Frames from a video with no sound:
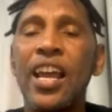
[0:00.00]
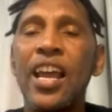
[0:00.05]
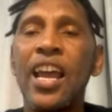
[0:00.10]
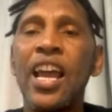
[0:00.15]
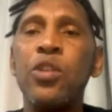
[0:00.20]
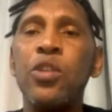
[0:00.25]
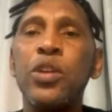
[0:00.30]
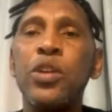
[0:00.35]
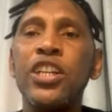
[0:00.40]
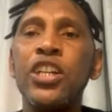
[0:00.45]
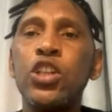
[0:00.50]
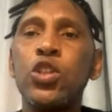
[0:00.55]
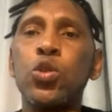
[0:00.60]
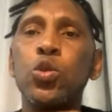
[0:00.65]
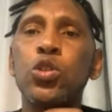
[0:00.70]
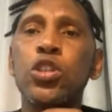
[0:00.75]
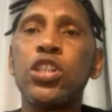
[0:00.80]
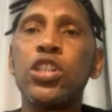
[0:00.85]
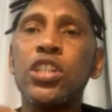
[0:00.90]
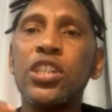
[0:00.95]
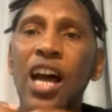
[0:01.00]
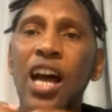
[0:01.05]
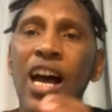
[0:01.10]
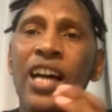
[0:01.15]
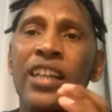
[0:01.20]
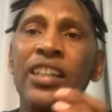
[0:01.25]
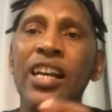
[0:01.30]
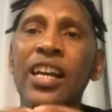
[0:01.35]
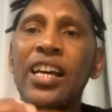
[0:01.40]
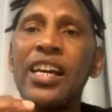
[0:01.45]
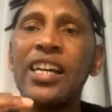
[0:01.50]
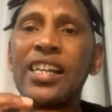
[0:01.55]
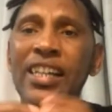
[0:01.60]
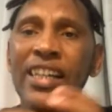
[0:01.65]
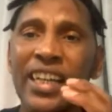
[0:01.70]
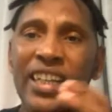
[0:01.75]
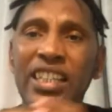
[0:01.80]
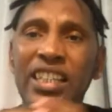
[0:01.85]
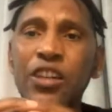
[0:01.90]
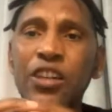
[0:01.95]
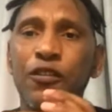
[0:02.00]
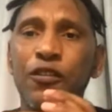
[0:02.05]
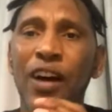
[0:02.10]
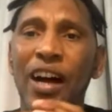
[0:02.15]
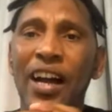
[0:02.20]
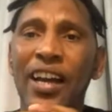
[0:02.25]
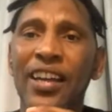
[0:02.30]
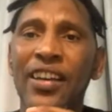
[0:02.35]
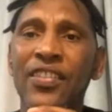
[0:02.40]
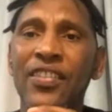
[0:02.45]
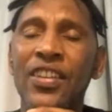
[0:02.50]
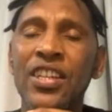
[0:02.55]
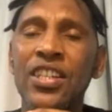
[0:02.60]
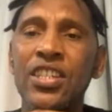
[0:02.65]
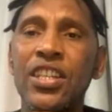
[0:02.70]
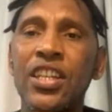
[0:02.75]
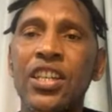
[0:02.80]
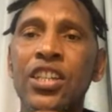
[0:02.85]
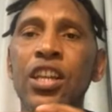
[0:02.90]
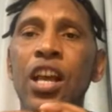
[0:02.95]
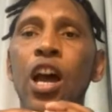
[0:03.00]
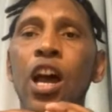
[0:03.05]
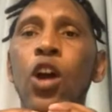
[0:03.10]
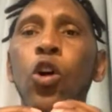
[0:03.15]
and we need to start rectifying these things.